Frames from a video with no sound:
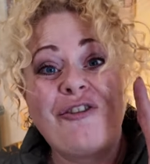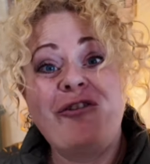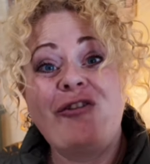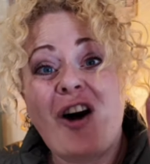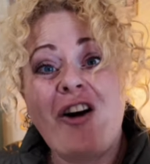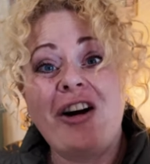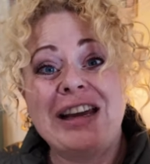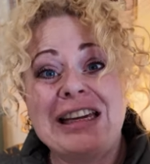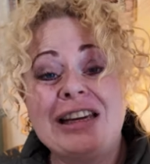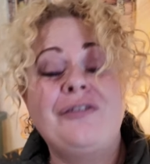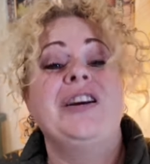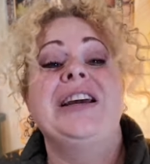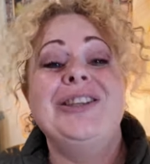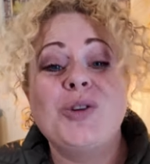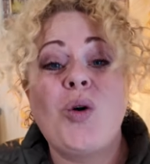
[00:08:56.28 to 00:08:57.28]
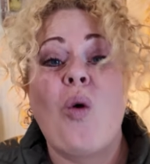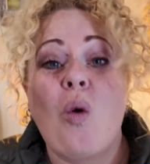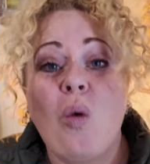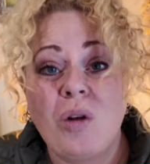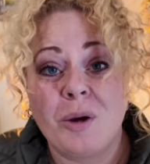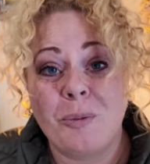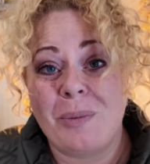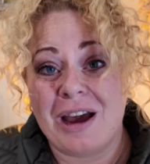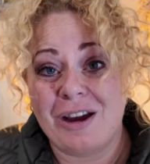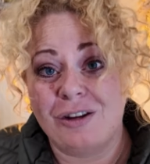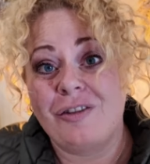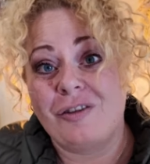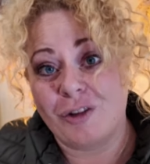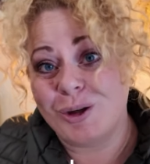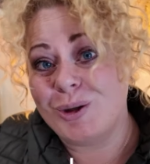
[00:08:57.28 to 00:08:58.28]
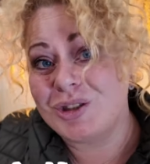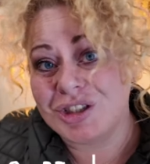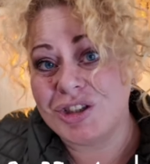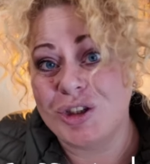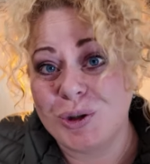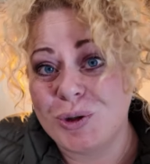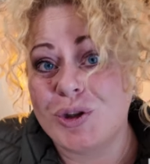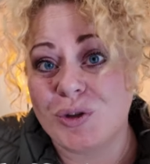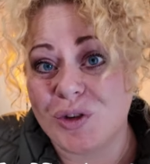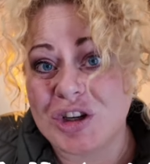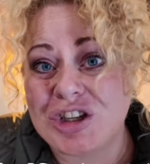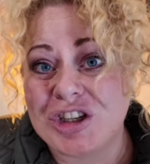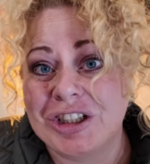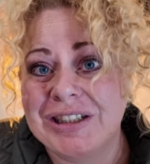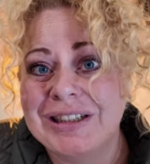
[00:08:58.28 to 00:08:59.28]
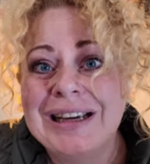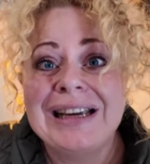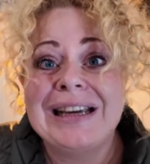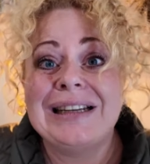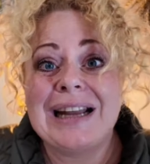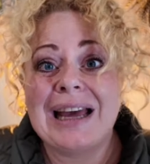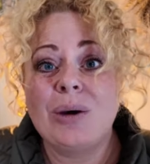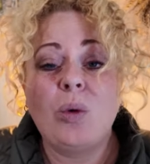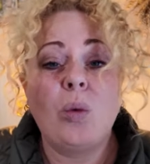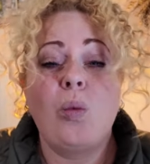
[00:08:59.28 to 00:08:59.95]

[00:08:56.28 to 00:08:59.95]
5 is all about food and nutrition. Now,